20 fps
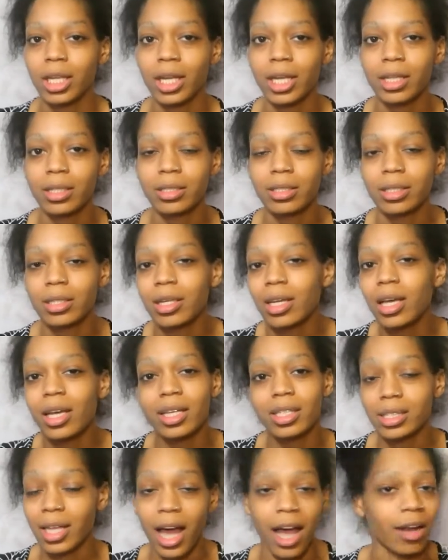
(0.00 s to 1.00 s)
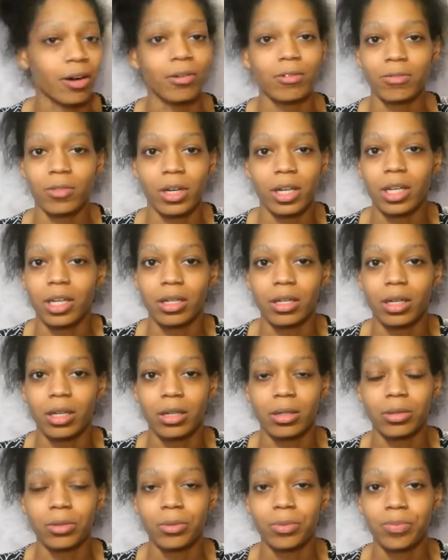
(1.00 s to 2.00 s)
it, because I don't fucking
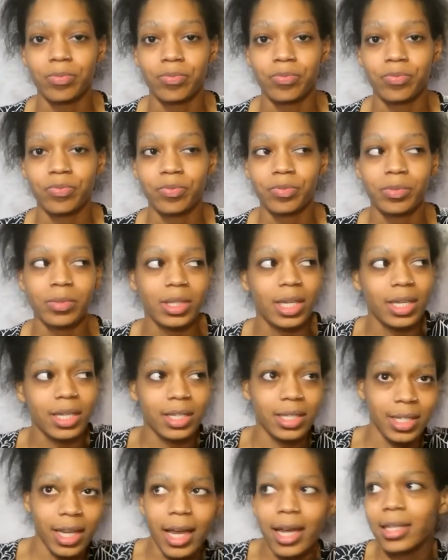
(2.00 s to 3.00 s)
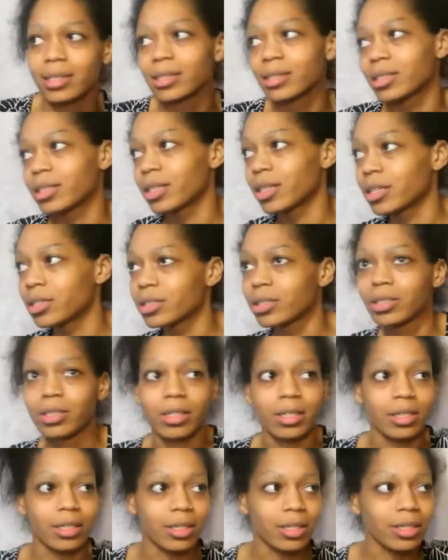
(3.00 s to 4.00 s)
know. Yes, there is
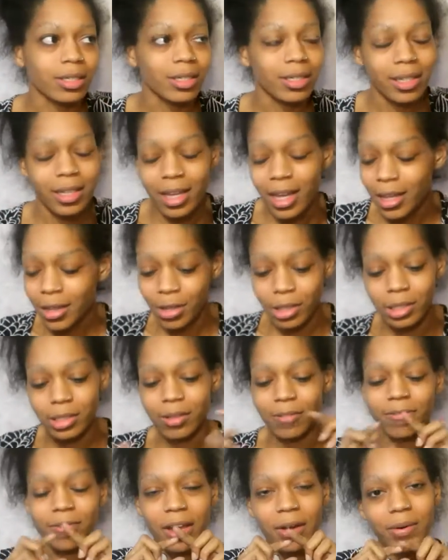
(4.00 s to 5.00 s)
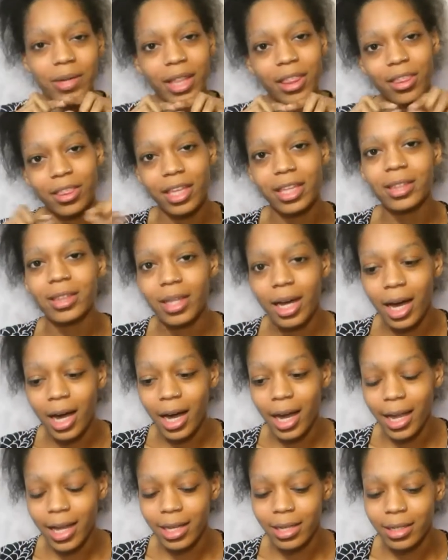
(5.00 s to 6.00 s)
a very thin
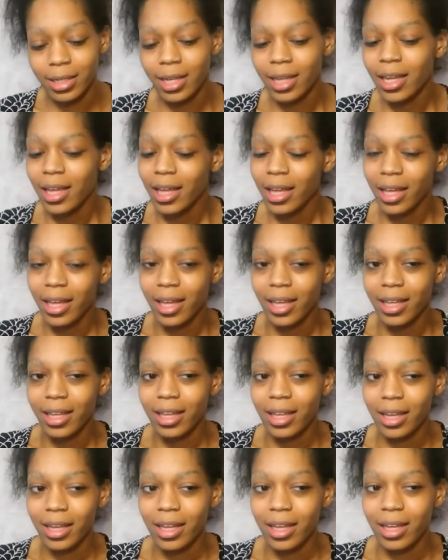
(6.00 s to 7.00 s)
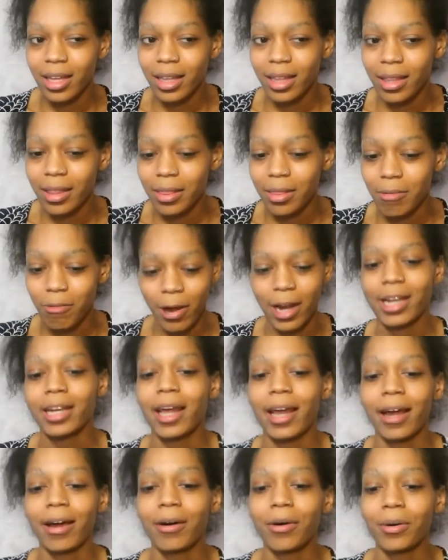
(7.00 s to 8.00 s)
line right
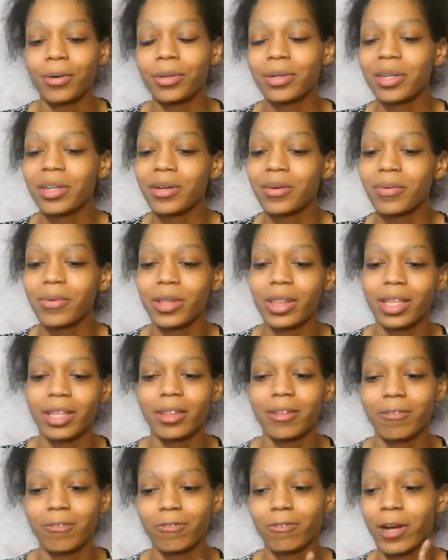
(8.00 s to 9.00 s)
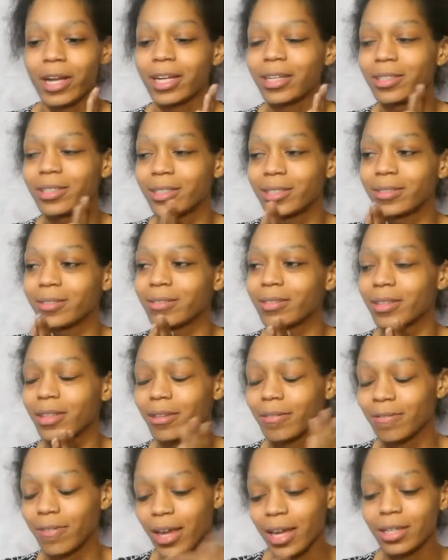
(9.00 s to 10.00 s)
now within the veil
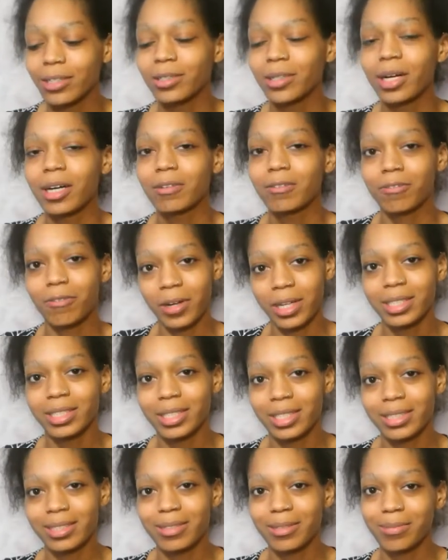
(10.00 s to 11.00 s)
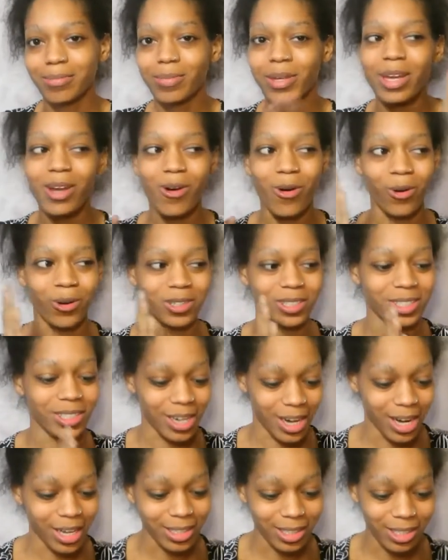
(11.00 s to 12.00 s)
of racism or
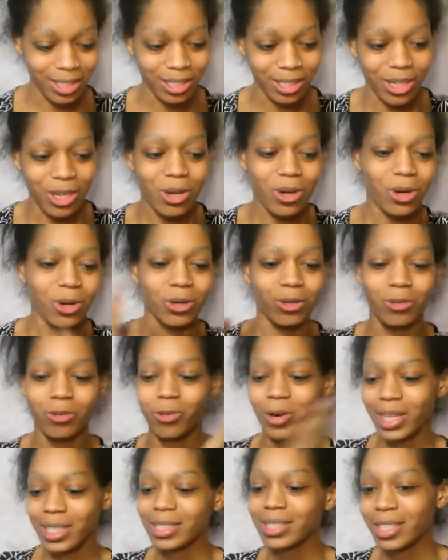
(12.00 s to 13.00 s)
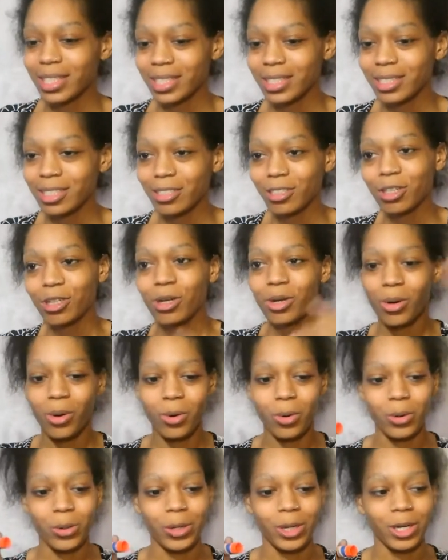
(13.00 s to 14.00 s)
not. Racist
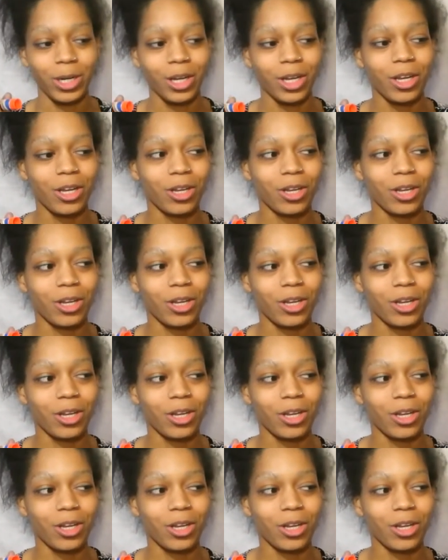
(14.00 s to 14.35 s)
or